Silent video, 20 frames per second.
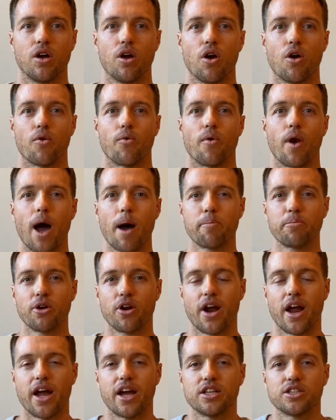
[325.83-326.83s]
Wrap your
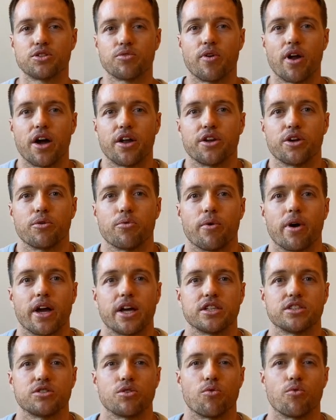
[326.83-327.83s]
hands around your
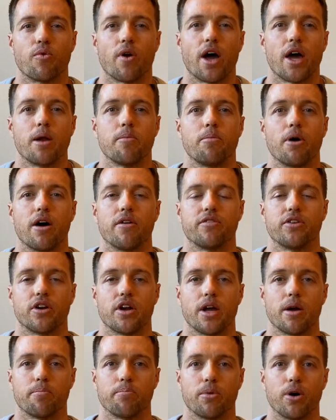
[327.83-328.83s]
waist, right above your
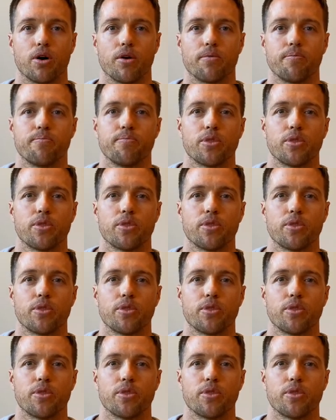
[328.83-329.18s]
hip bone,